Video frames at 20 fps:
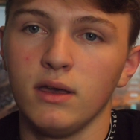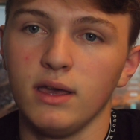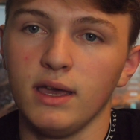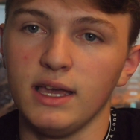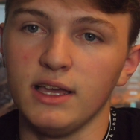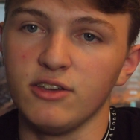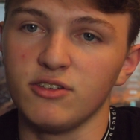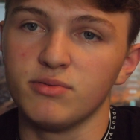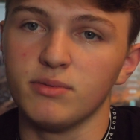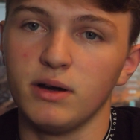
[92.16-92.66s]

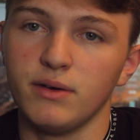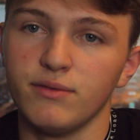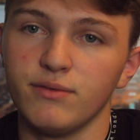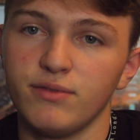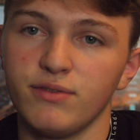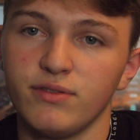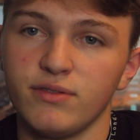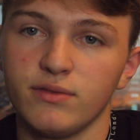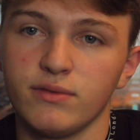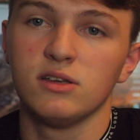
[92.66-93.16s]
each
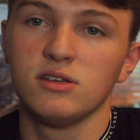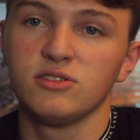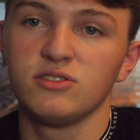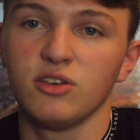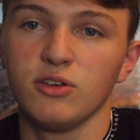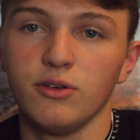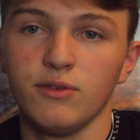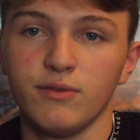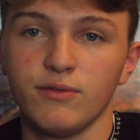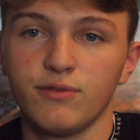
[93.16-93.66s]
month.
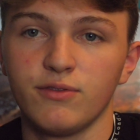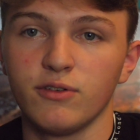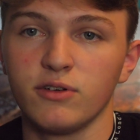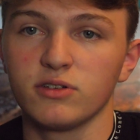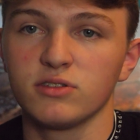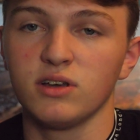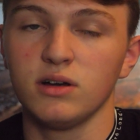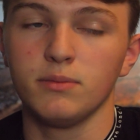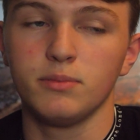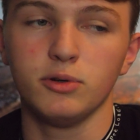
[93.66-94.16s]
So for
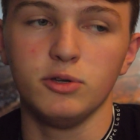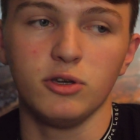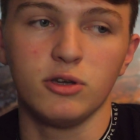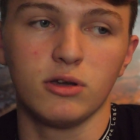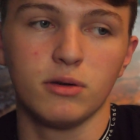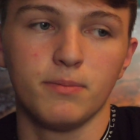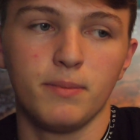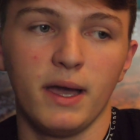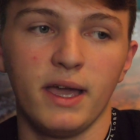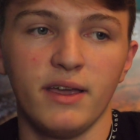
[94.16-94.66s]
example, you
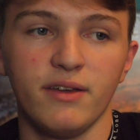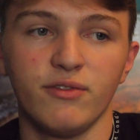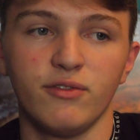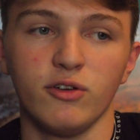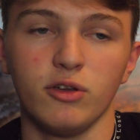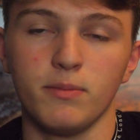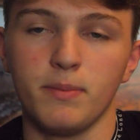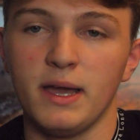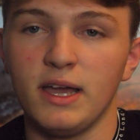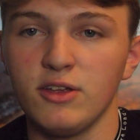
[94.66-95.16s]
could pay for
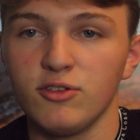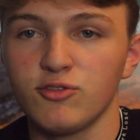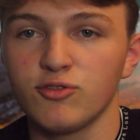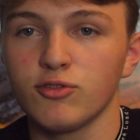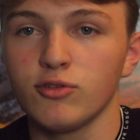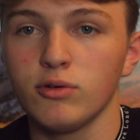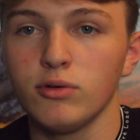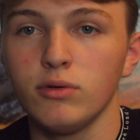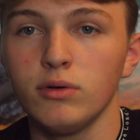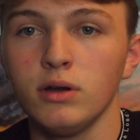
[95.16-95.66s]
your
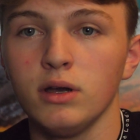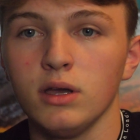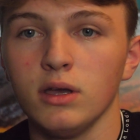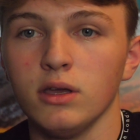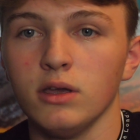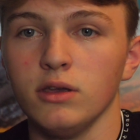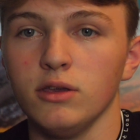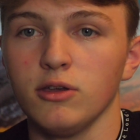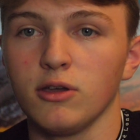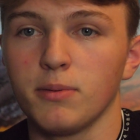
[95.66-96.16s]
petrol,
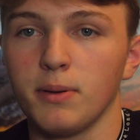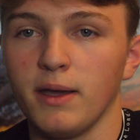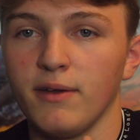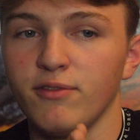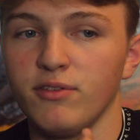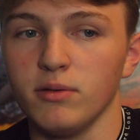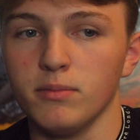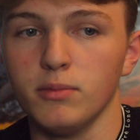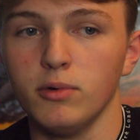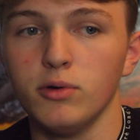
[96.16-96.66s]
you could pay
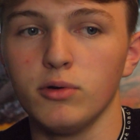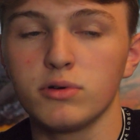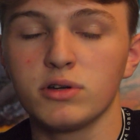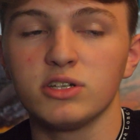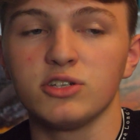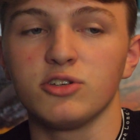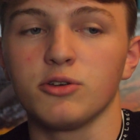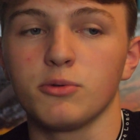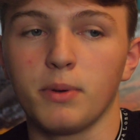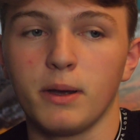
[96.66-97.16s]
for your
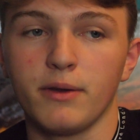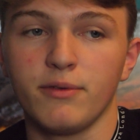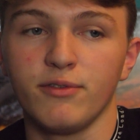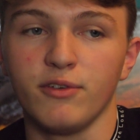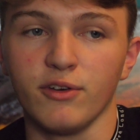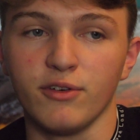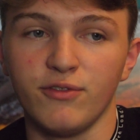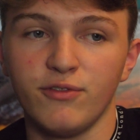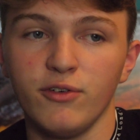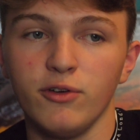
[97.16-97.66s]
mortgage, you could pay for
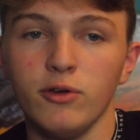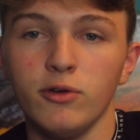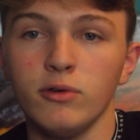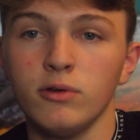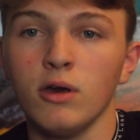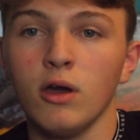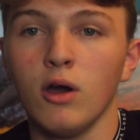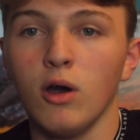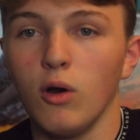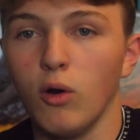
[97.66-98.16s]
your
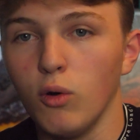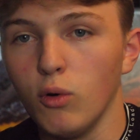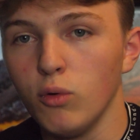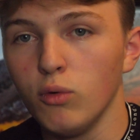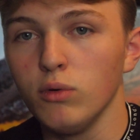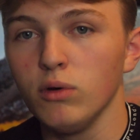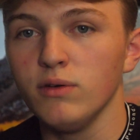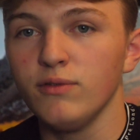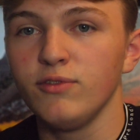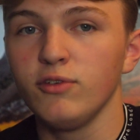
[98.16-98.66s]
food,
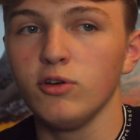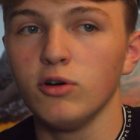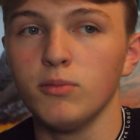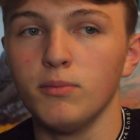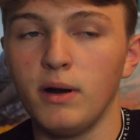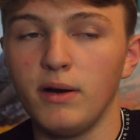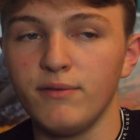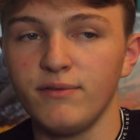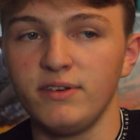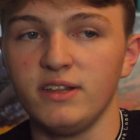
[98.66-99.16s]
all of your
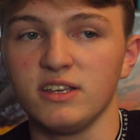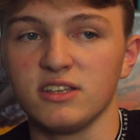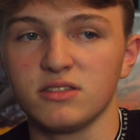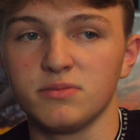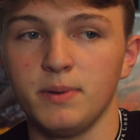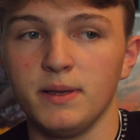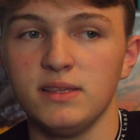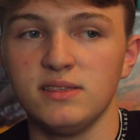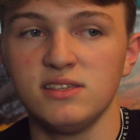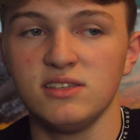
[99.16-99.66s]
monthly
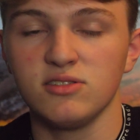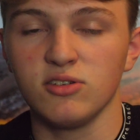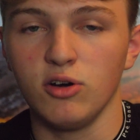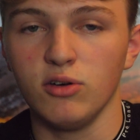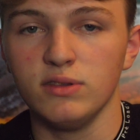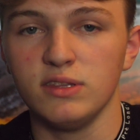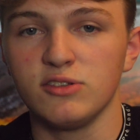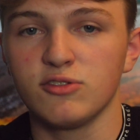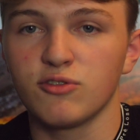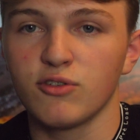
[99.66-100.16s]
expenses
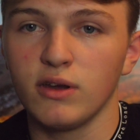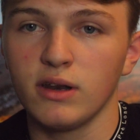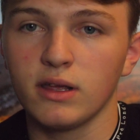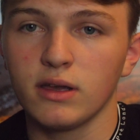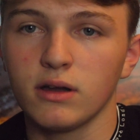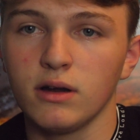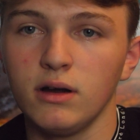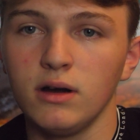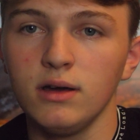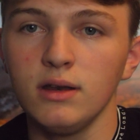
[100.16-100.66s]
on this credit
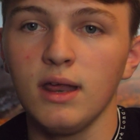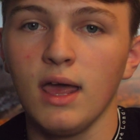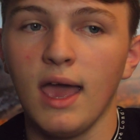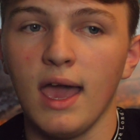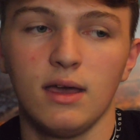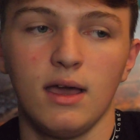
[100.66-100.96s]
card.